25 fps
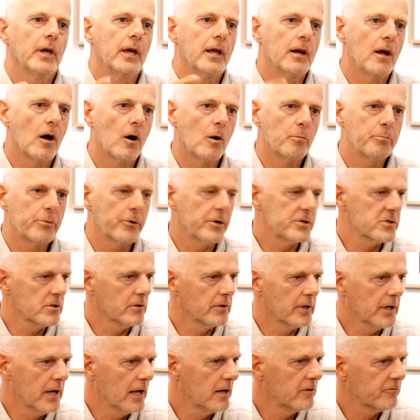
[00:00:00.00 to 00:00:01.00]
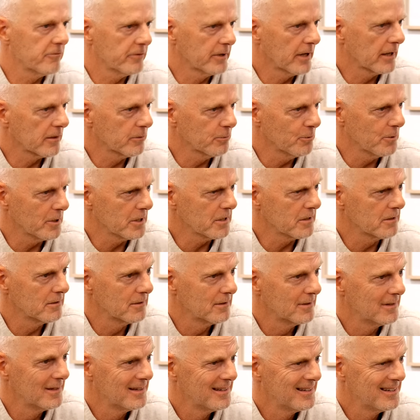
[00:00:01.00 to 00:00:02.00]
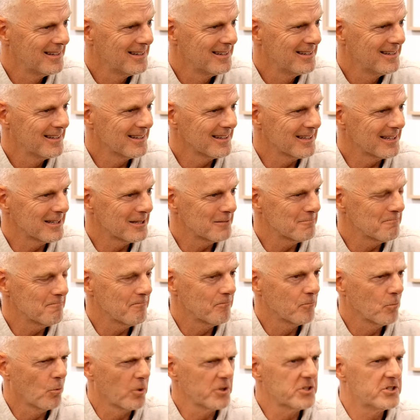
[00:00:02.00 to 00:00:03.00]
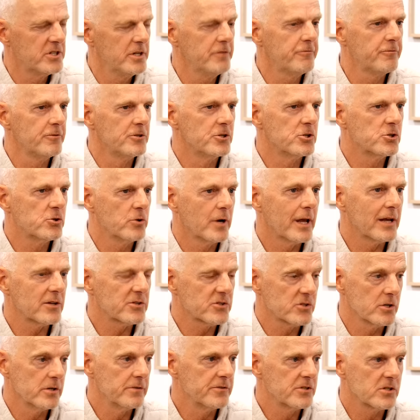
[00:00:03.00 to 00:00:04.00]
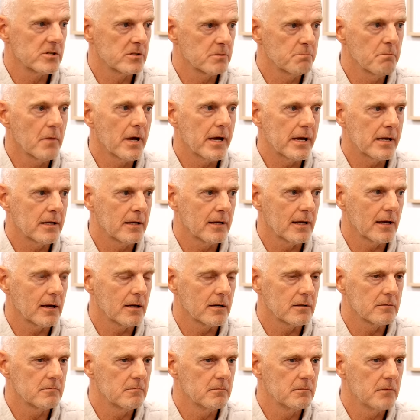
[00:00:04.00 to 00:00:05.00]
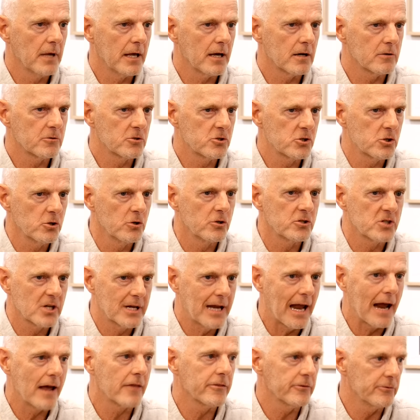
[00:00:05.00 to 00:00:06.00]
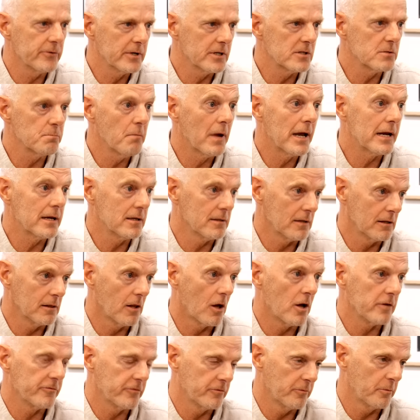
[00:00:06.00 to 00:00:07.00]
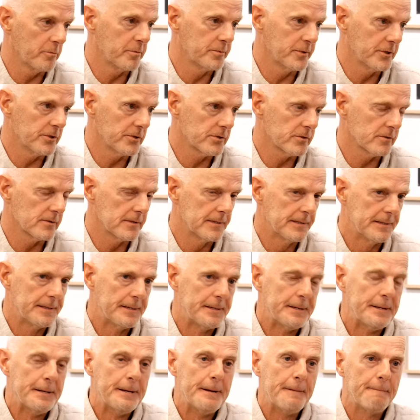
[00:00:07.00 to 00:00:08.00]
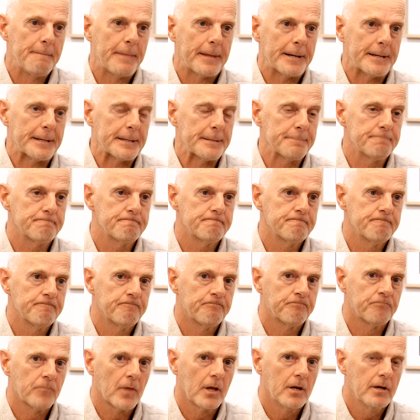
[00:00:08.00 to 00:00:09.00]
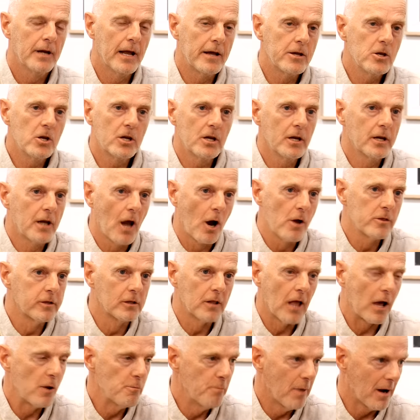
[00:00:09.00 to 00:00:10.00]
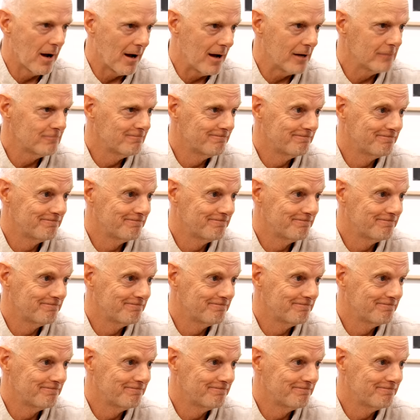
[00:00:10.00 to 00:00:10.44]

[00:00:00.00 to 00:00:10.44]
and I'll press on again for another week? Um, what difference should our services make, our, our church gatherings make in the life of a person? Mm-hmm. Um, now, you can go the low bar,